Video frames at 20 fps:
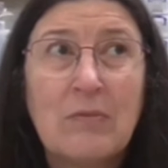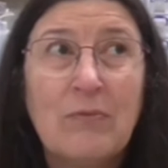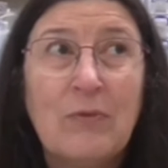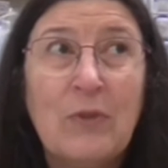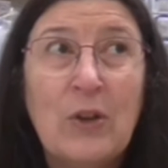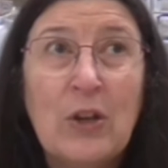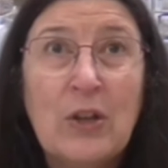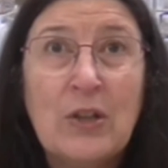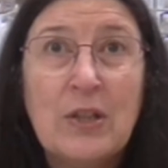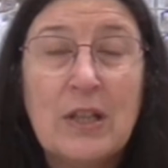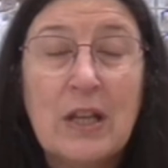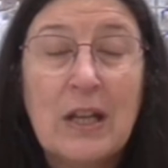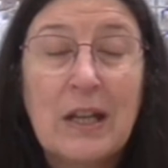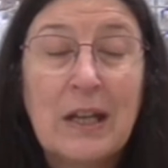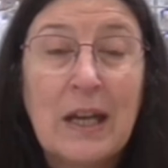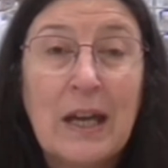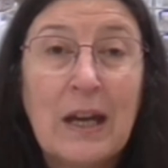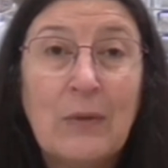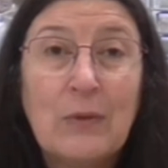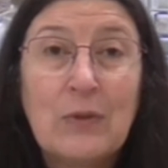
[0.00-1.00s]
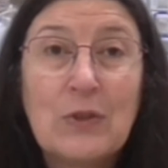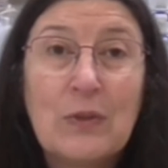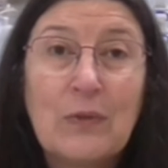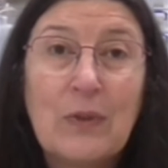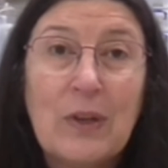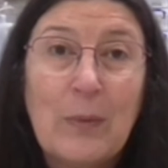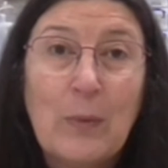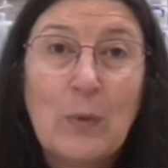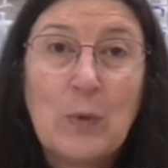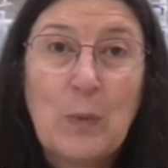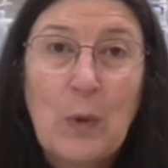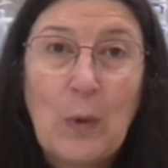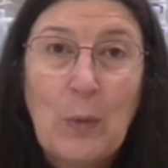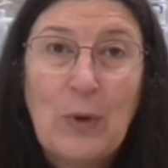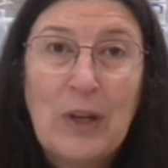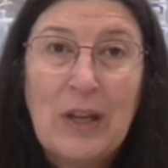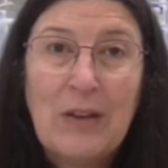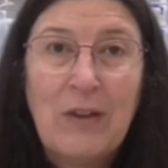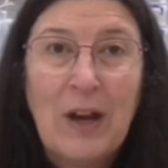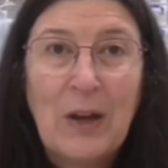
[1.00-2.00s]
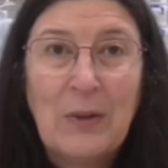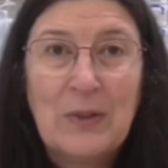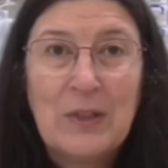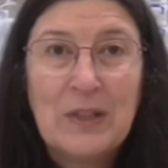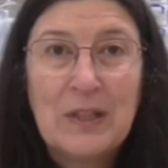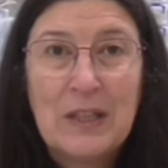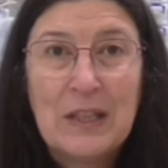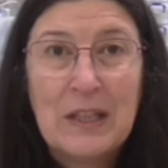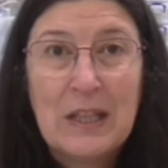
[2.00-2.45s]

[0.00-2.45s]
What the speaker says: first account of it was probably around